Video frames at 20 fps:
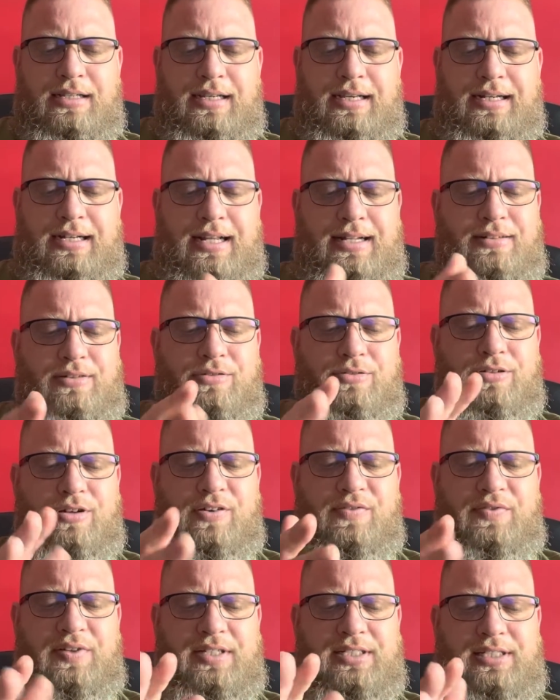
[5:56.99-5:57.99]
and I don't know
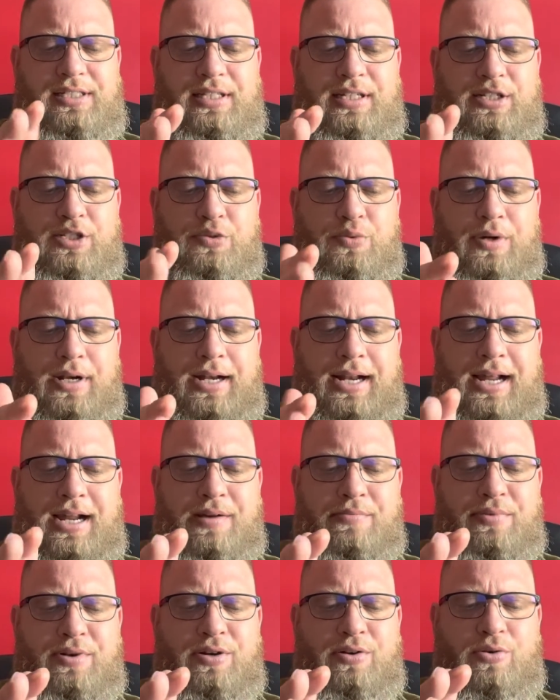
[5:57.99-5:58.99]
if it's the sweet
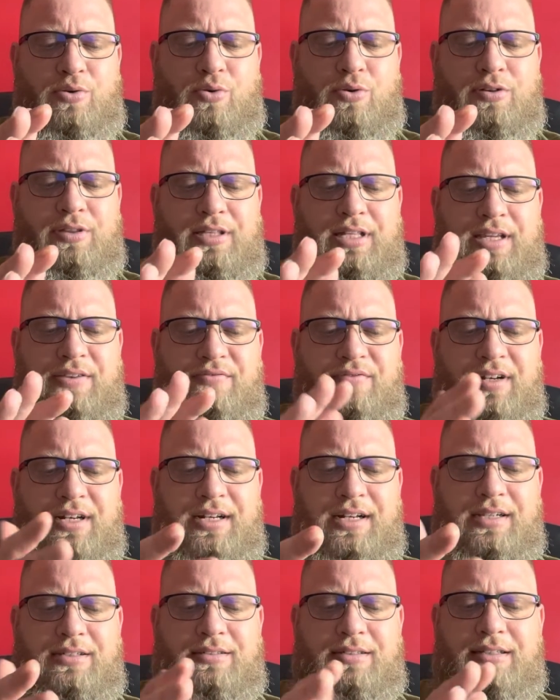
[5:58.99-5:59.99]
amber or the
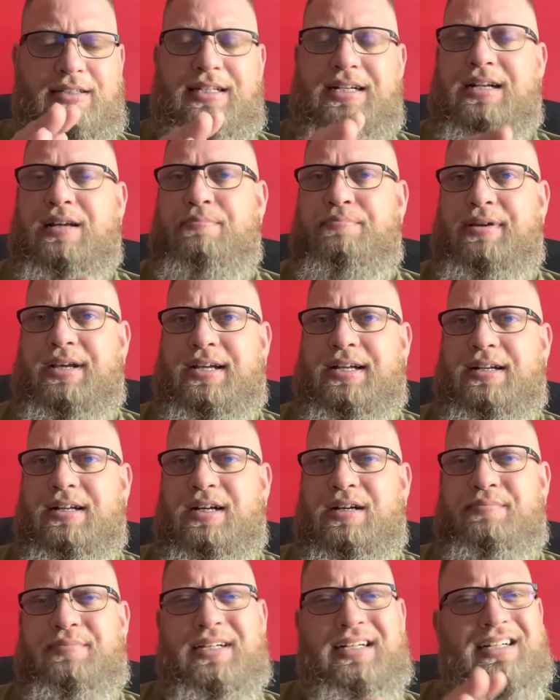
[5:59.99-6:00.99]
vanilla that I'm picking
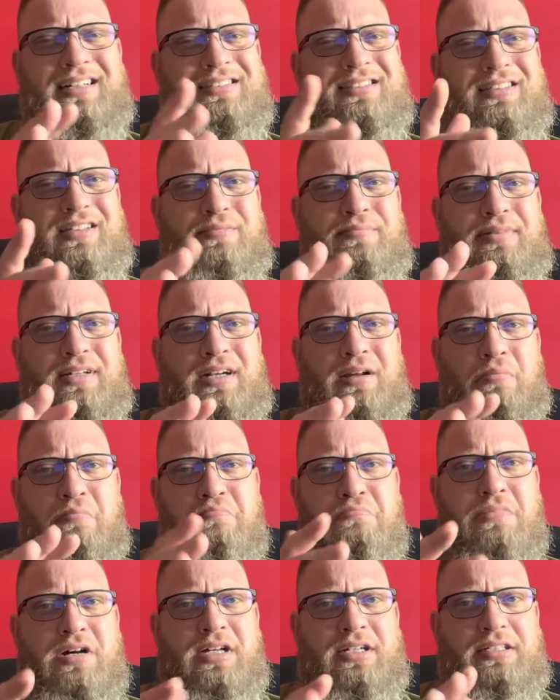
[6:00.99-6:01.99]
up, and a little bit
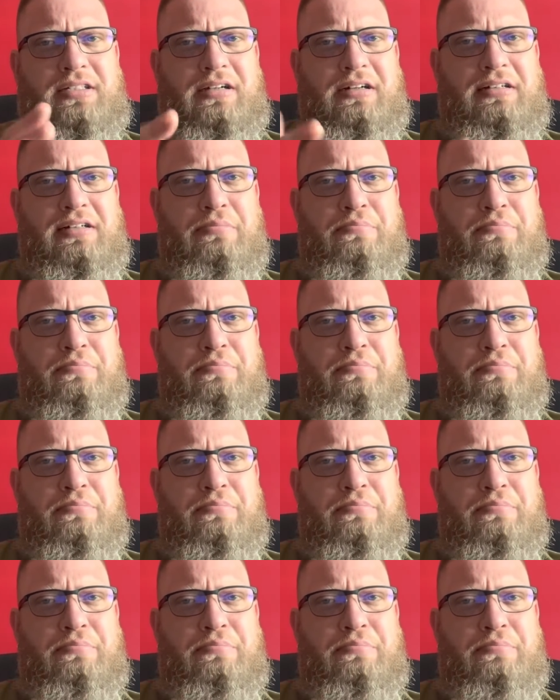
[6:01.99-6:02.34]
of musk on the